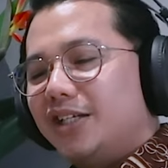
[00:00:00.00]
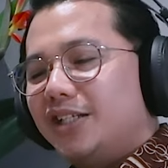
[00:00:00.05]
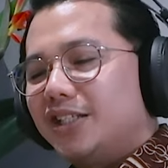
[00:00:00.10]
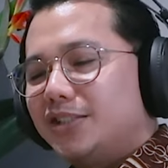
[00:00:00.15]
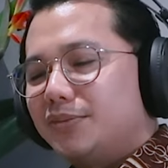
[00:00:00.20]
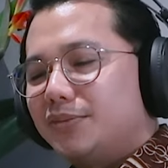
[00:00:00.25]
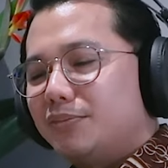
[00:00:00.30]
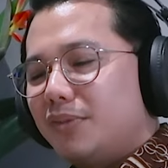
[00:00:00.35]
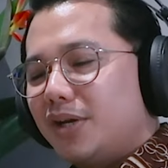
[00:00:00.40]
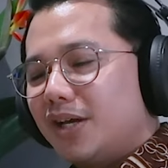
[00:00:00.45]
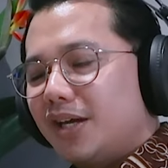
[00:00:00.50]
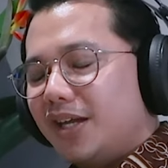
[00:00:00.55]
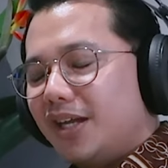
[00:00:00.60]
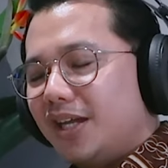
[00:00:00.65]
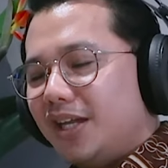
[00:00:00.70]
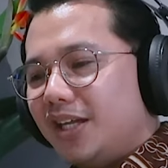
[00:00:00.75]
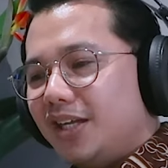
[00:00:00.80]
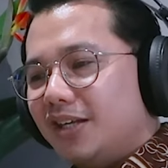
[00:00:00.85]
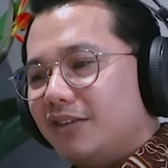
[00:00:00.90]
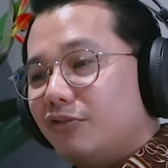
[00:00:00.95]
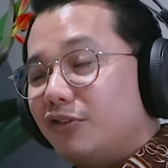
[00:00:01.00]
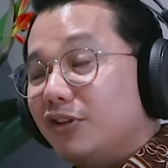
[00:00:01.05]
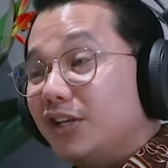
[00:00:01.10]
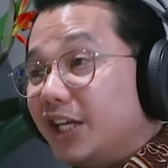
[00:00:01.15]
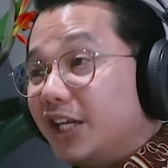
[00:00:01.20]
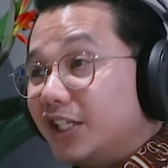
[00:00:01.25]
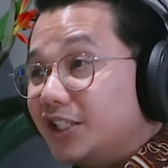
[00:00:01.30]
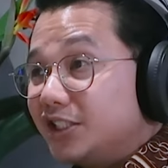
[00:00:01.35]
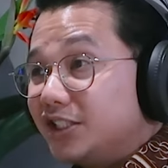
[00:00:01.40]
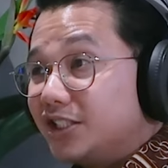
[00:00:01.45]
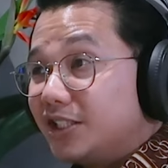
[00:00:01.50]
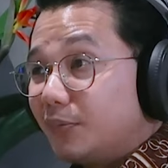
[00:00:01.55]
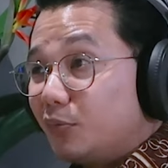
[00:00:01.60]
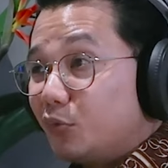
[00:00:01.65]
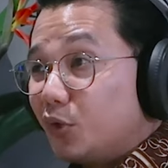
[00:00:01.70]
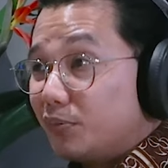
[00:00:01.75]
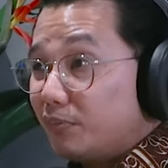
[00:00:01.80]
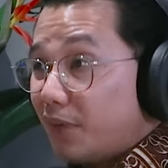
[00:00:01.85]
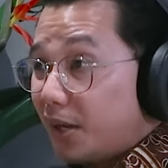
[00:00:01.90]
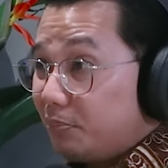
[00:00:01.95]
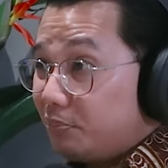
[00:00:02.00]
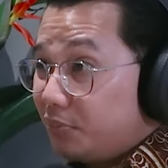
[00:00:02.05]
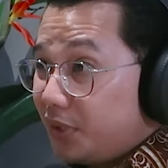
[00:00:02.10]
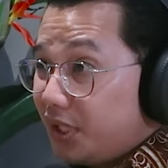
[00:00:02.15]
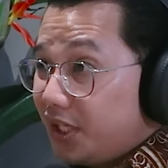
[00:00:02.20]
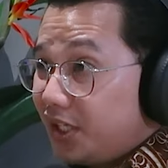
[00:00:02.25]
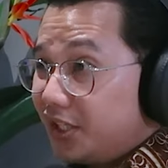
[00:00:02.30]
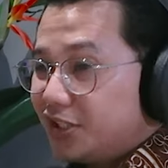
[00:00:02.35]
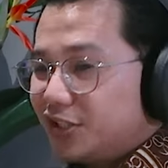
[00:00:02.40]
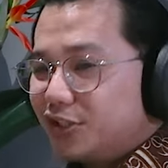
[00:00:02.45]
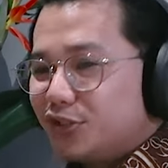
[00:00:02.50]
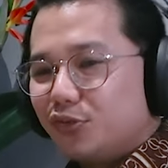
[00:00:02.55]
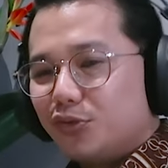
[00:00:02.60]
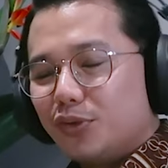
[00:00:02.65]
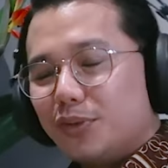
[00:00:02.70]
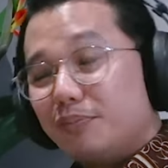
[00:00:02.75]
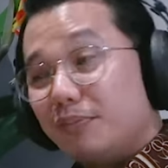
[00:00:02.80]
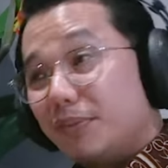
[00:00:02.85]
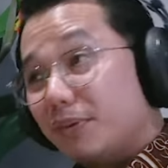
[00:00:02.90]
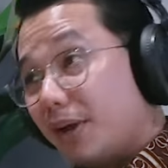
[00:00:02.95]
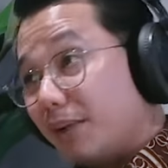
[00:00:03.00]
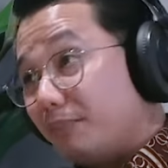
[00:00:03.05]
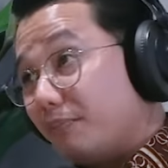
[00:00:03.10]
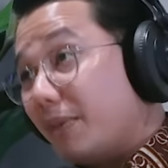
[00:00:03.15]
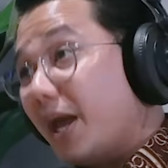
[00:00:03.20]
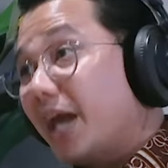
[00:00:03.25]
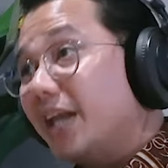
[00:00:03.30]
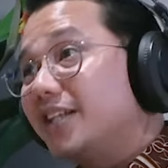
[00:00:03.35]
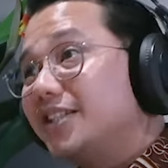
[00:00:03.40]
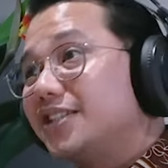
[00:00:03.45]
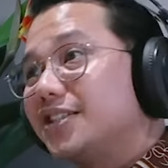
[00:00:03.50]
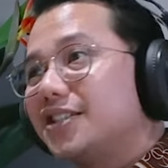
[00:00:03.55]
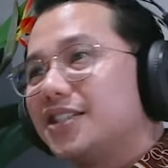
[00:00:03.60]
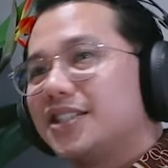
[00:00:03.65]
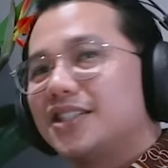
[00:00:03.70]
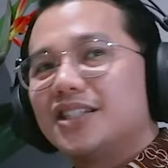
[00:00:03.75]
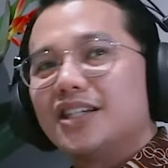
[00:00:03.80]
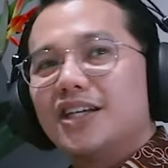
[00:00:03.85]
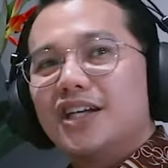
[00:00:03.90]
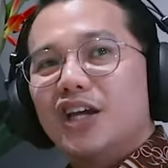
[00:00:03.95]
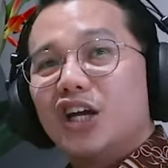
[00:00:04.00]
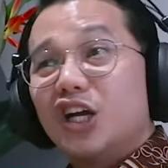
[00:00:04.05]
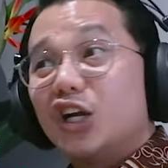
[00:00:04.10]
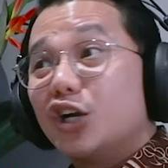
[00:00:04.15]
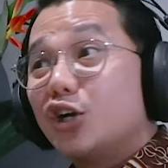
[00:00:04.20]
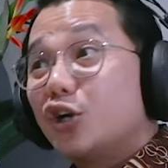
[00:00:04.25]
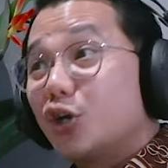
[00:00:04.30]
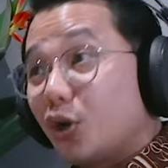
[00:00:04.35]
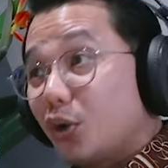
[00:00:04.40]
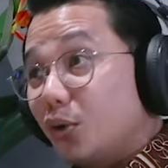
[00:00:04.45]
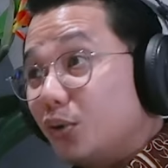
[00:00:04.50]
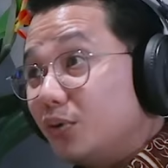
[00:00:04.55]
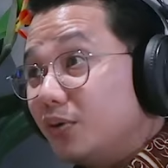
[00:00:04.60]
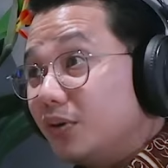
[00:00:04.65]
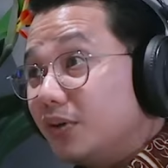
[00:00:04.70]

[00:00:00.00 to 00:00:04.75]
Does my relationship with my peers, with my managers grow?